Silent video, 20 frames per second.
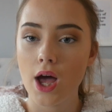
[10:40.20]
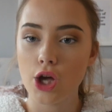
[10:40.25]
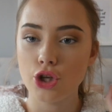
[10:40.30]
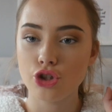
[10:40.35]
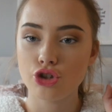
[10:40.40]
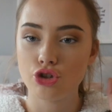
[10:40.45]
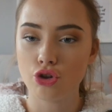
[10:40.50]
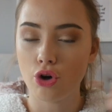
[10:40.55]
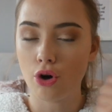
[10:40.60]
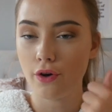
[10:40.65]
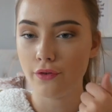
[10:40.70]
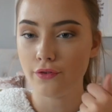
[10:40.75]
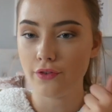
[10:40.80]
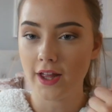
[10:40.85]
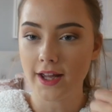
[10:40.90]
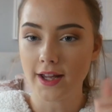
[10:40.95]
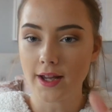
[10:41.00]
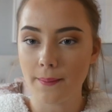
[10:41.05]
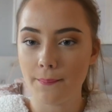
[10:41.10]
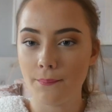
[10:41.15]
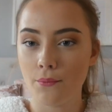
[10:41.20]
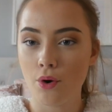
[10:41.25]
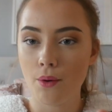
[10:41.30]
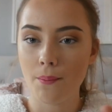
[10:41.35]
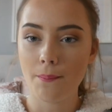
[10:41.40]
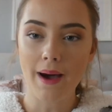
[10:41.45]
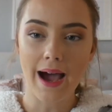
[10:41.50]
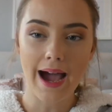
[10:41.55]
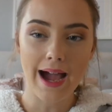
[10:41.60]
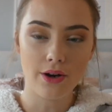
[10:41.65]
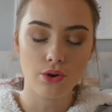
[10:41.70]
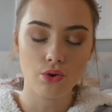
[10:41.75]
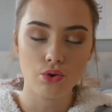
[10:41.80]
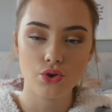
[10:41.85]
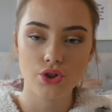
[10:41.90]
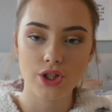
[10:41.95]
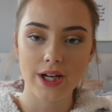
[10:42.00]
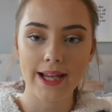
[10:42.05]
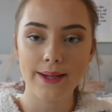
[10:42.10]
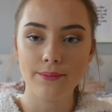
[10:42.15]
a sort of like more
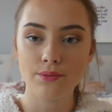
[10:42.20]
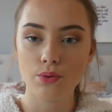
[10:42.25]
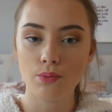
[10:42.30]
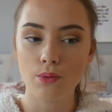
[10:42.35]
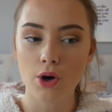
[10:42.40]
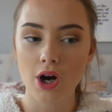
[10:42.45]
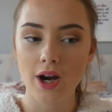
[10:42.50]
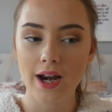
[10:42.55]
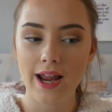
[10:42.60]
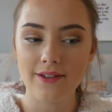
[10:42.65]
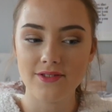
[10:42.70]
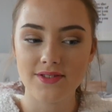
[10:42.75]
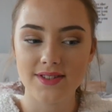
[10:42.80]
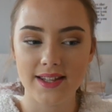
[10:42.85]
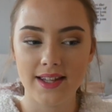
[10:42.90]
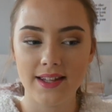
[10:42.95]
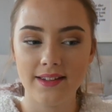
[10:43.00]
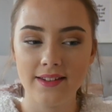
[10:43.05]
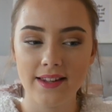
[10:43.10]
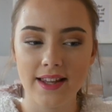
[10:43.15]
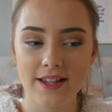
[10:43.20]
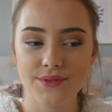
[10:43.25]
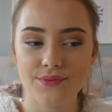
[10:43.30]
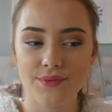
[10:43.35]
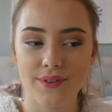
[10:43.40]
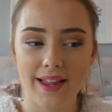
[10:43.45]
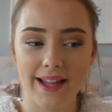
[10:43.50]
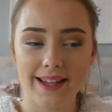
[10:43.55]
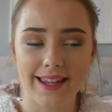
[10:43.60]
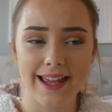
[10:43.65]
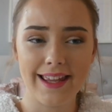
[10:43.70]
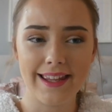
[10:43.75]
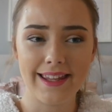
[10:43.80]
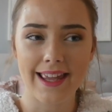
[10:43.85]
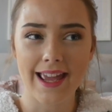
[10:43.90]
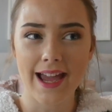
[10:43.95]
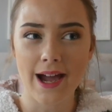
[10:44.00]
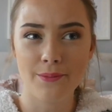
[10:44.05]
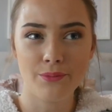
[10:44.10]
paddle shaped one. I've seen this for like a year.